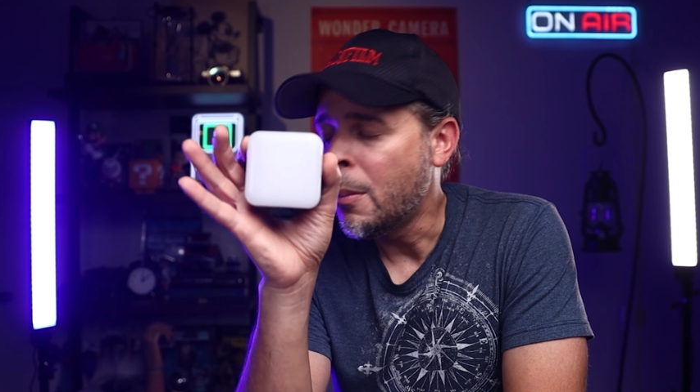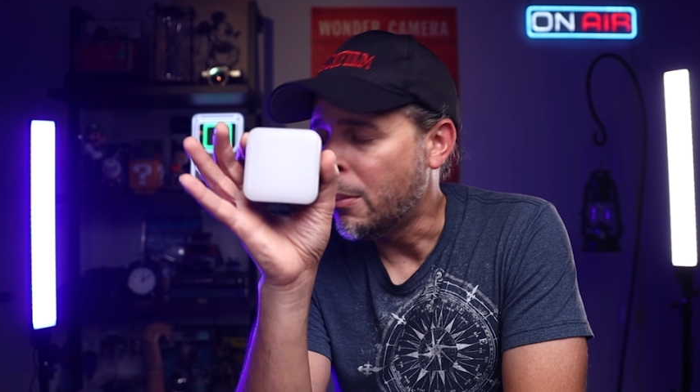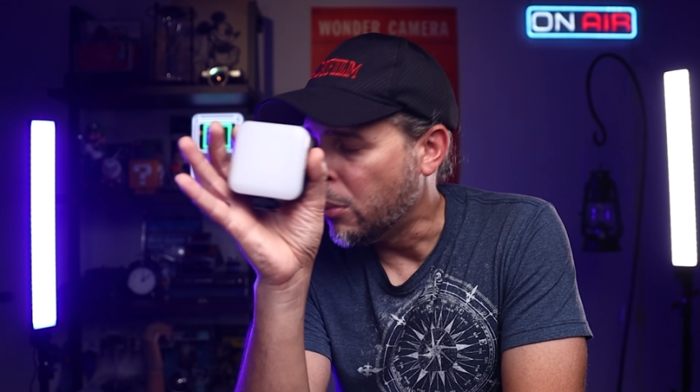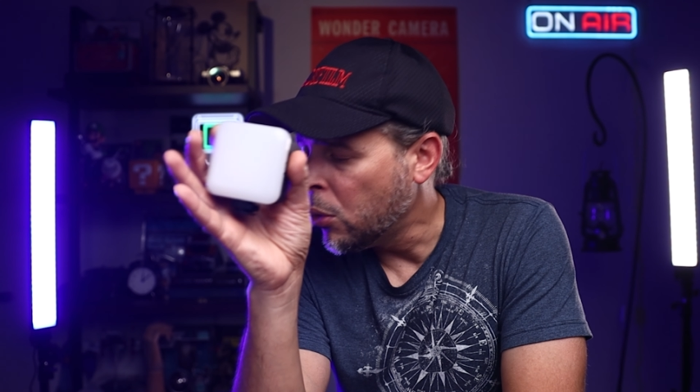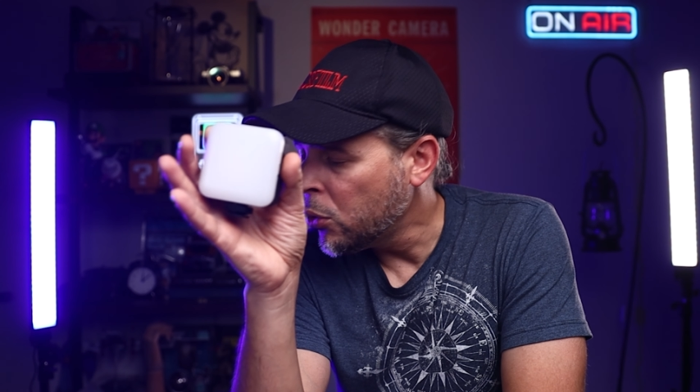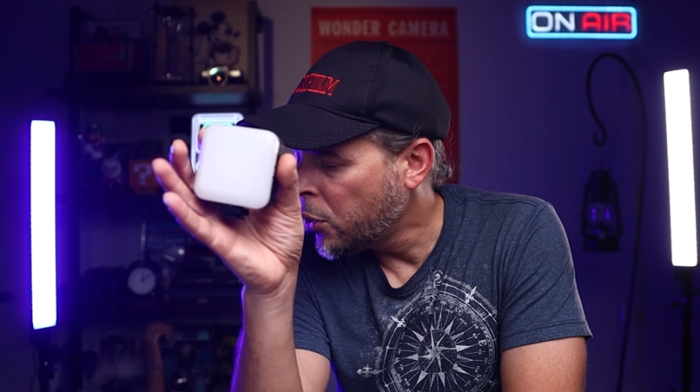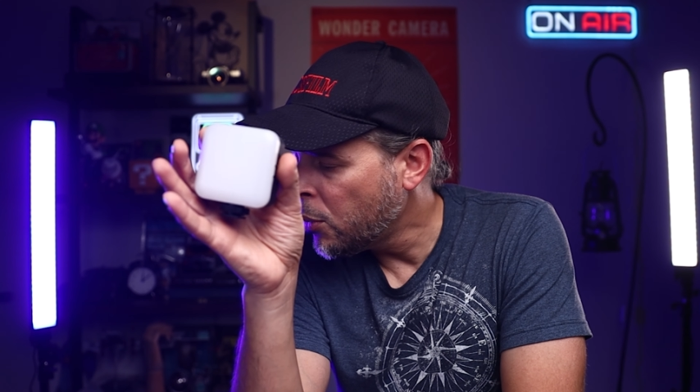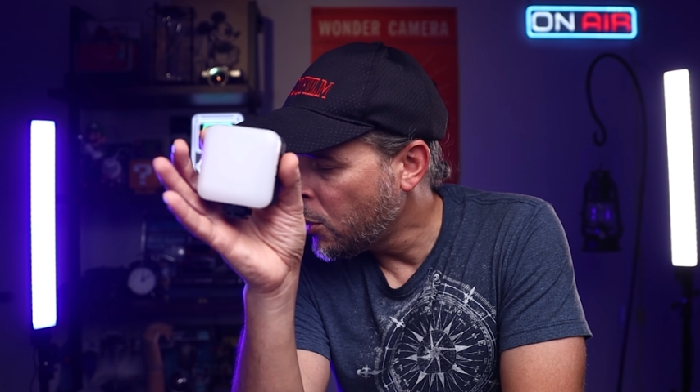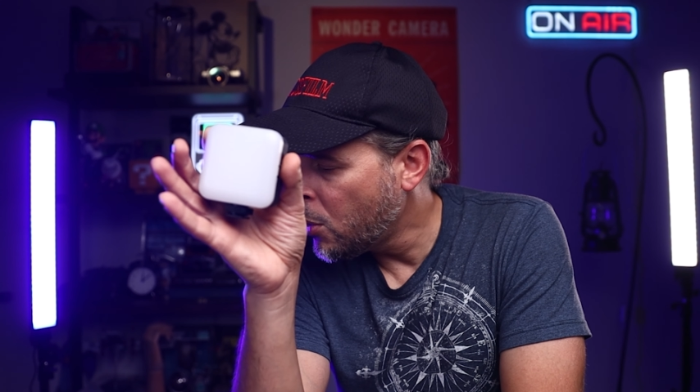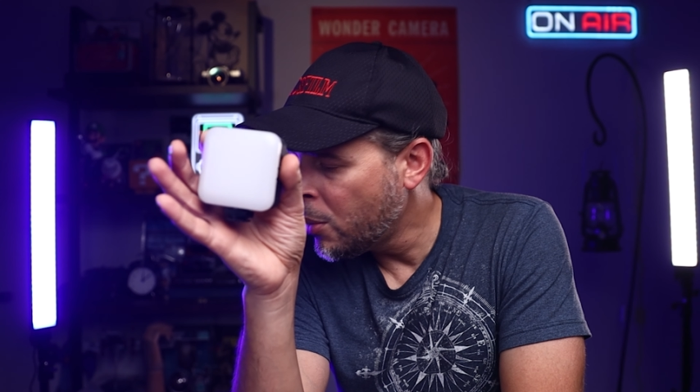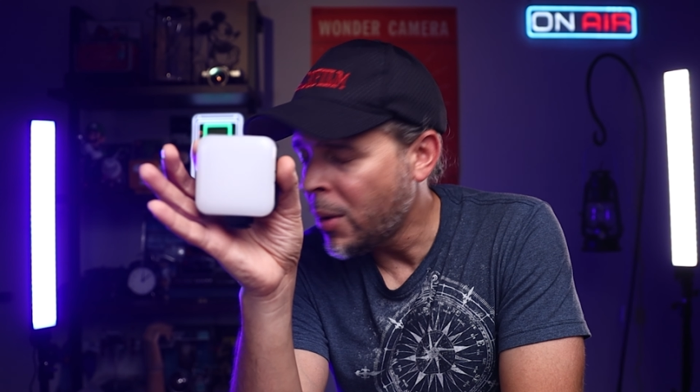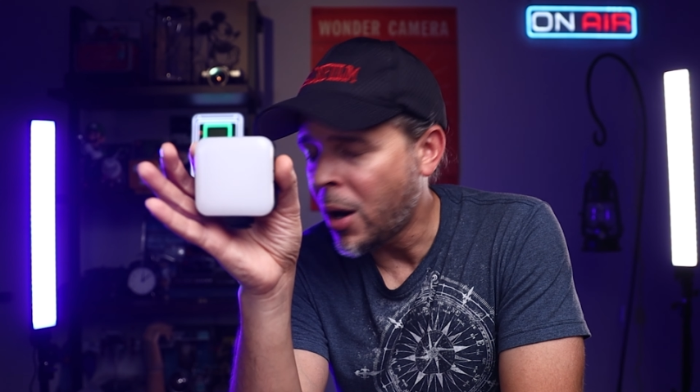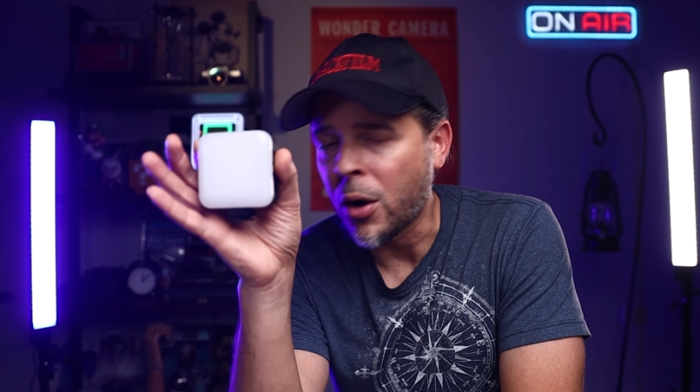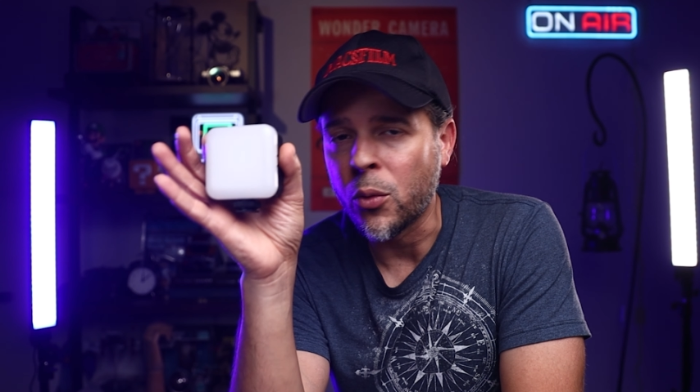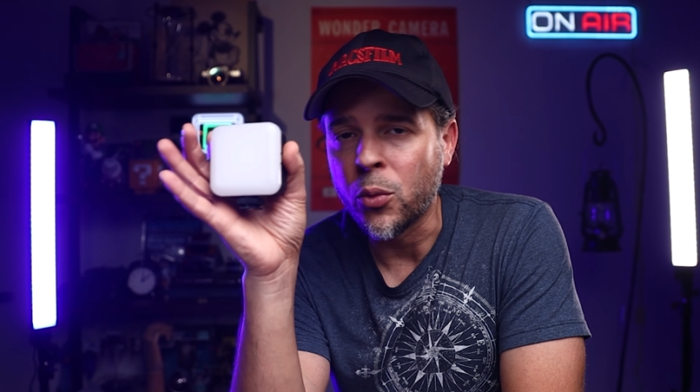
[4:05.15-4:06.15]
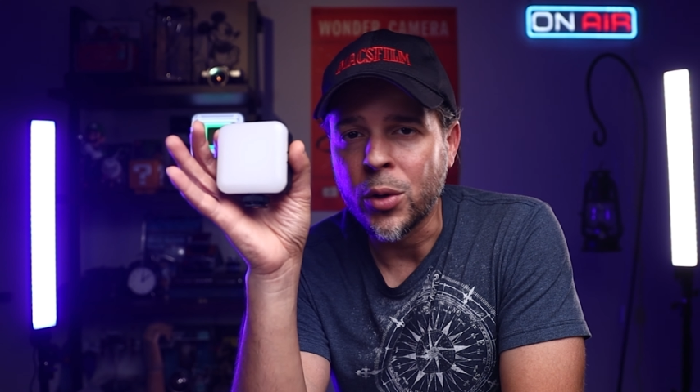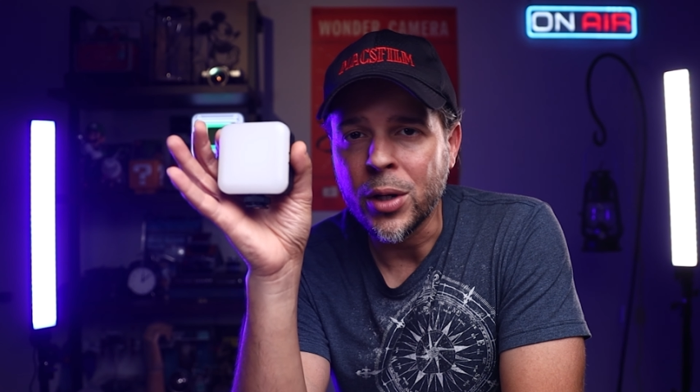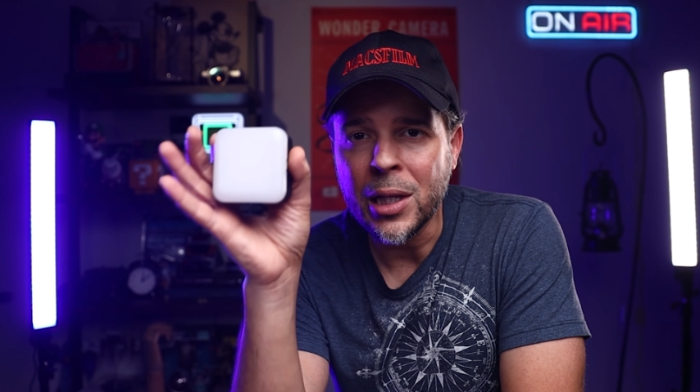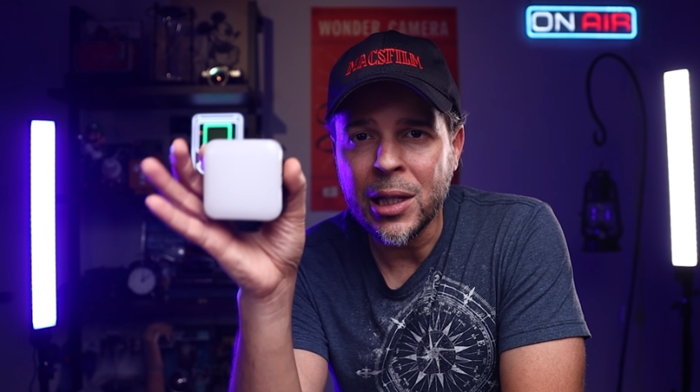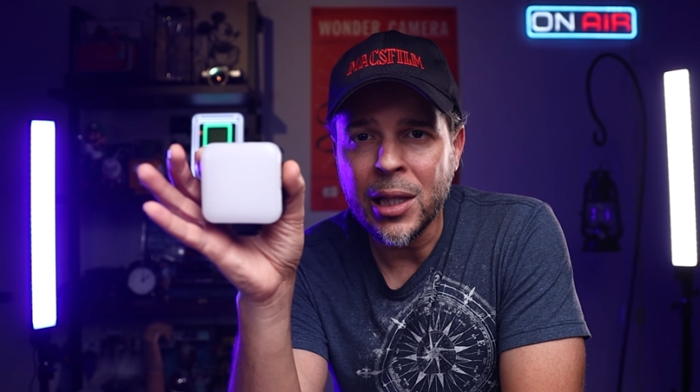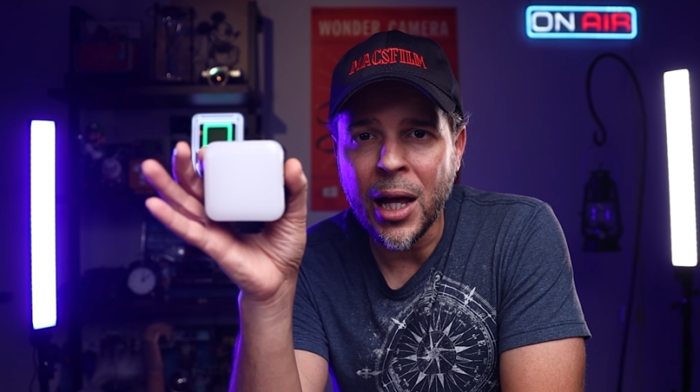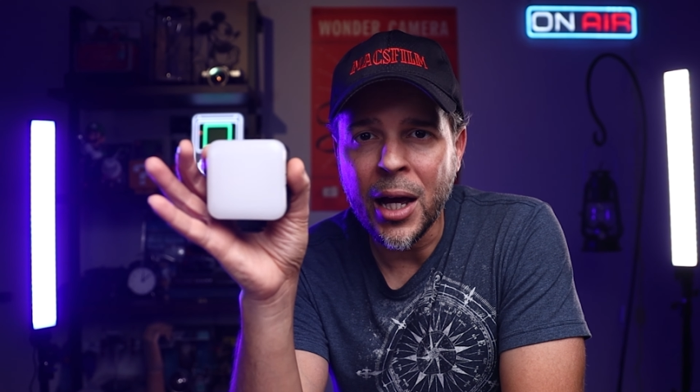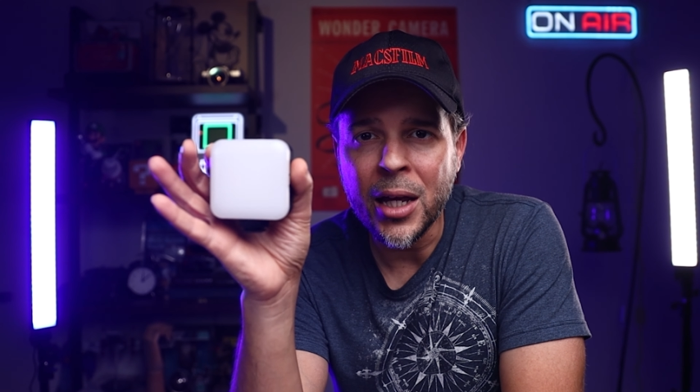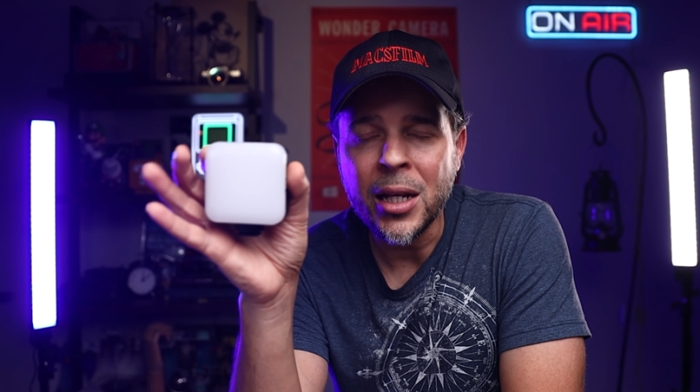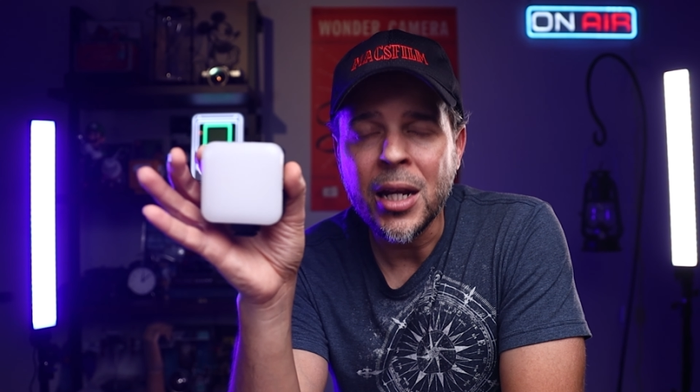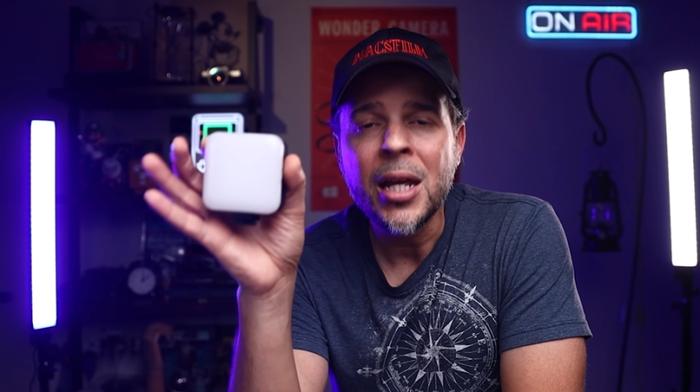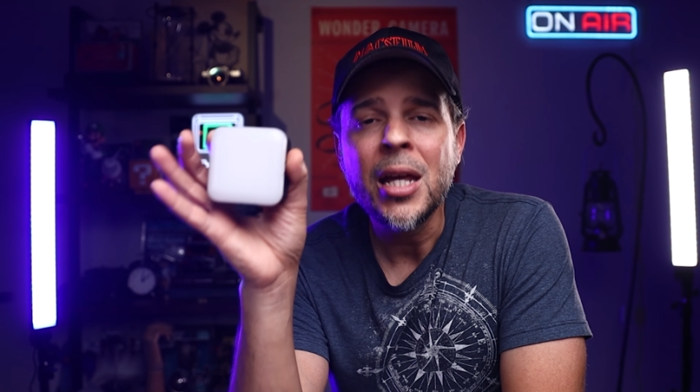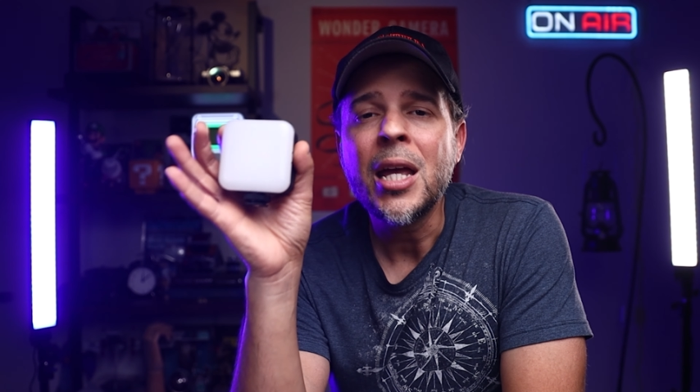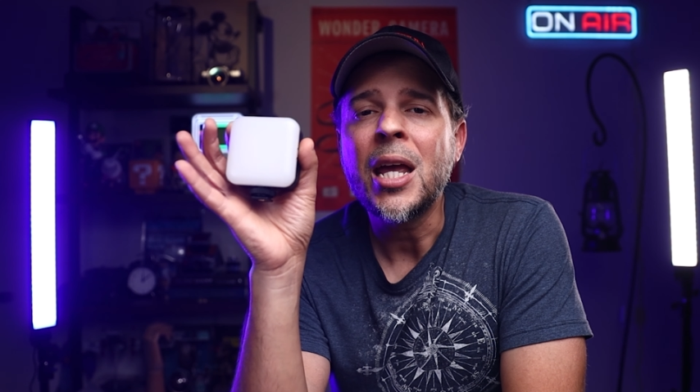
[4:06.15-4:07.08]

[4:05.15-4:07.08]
Both of them are really light